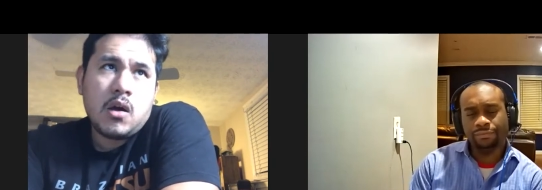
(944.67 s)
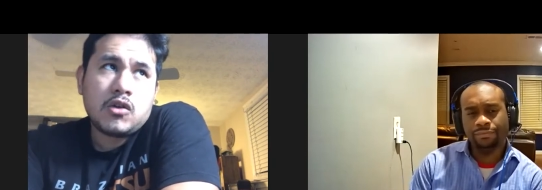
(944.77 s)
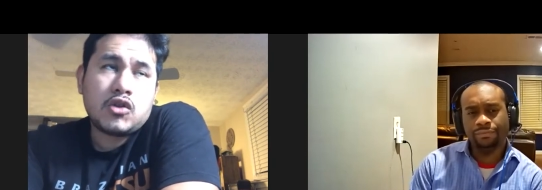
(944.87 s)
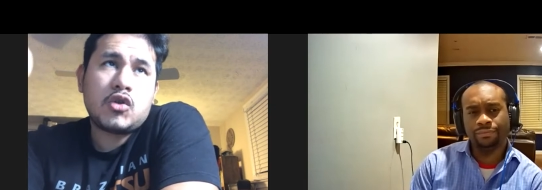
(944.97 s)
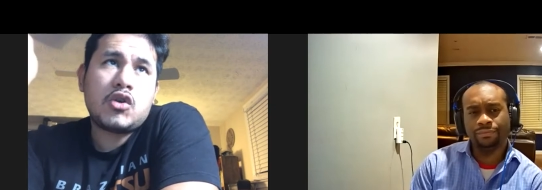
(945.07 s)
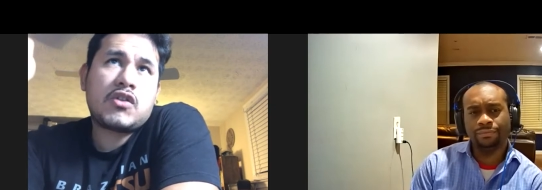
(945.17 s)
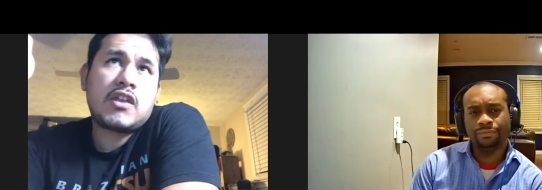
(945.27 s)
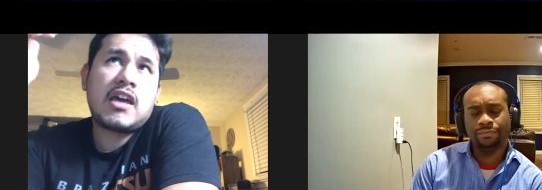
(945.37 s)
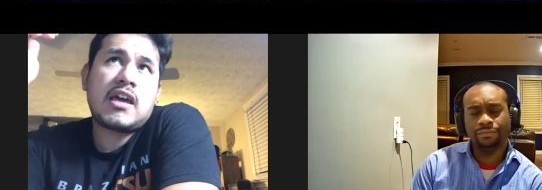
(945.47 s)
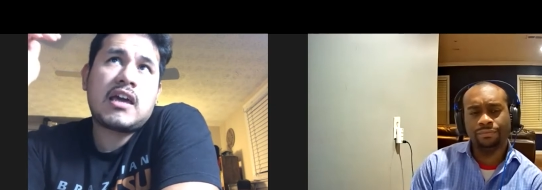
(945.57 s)
Speaker 1: Do you
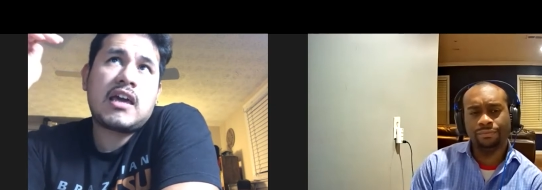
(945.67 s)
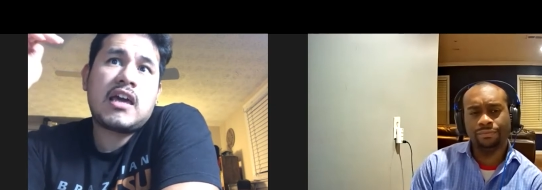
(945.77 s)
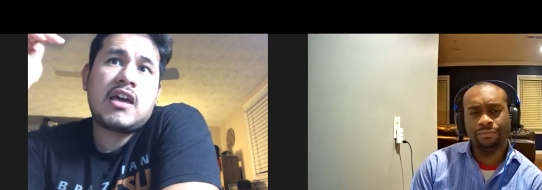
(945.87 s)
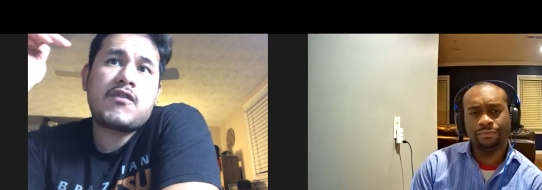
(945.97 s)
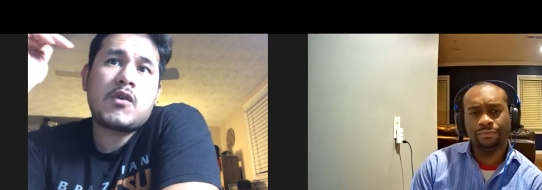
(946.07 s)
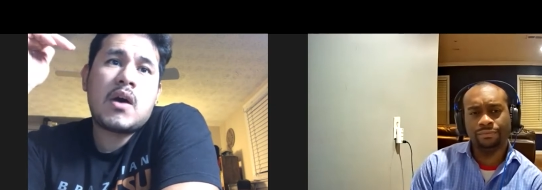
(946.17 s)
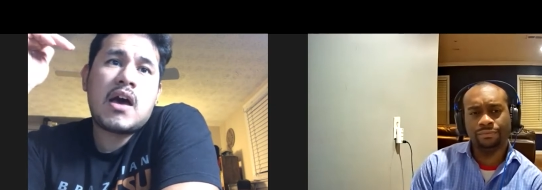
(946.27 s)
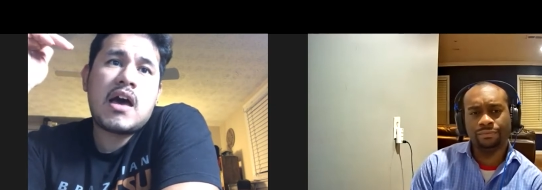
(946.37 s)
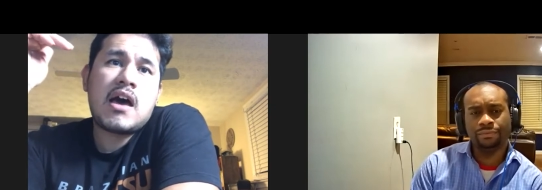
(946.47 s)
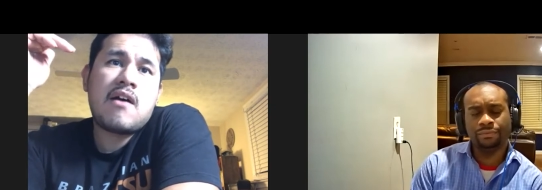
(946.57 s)
think if you
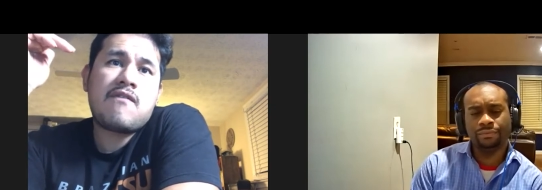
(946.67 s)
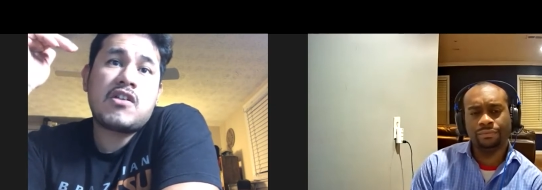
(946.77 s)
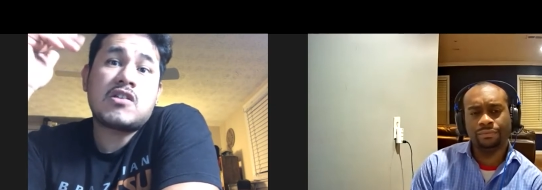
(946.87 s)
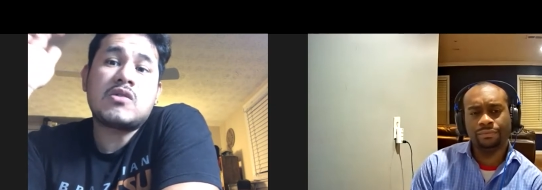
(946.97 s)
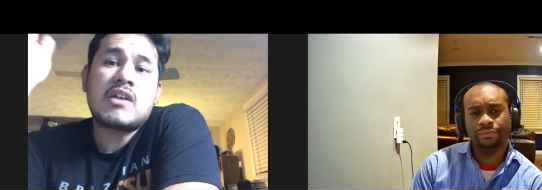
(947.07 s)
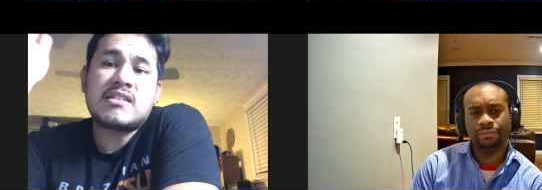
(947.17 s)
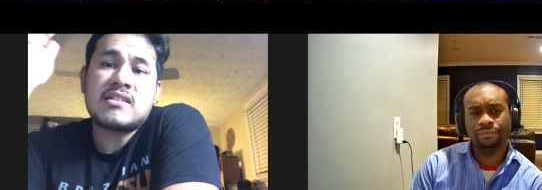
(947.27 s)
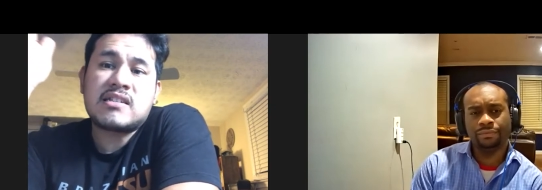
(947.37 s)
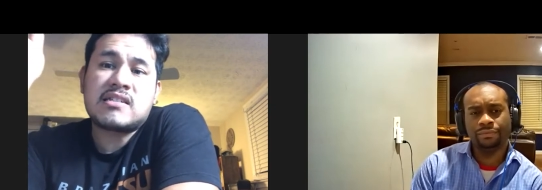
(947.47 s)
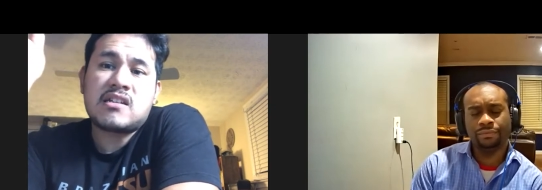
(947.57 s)
have the
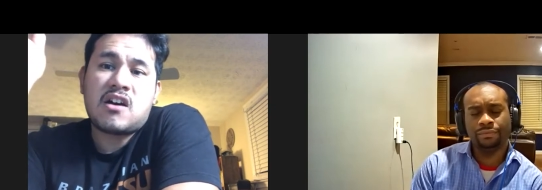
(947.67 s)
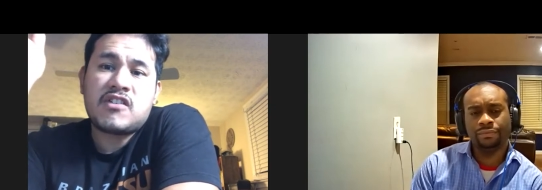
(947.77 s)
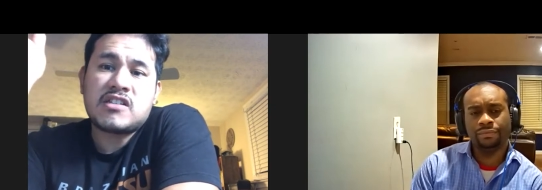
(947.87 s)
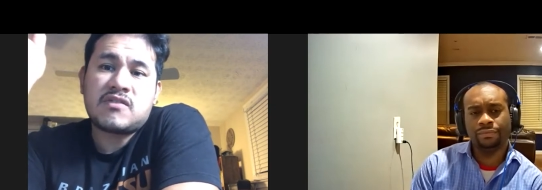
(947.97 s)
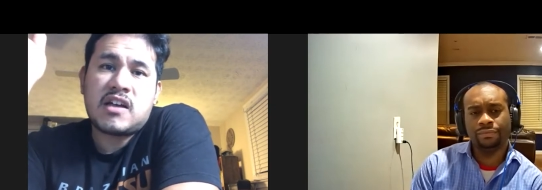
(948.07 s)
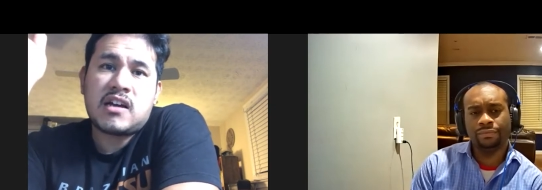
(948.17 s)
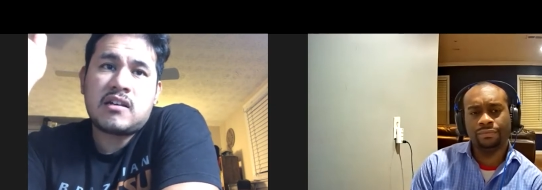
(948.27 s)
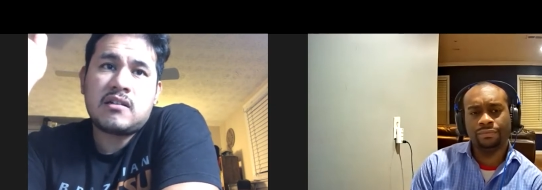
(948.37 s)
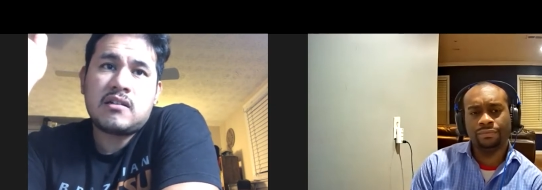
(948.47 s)
2016 offensive line?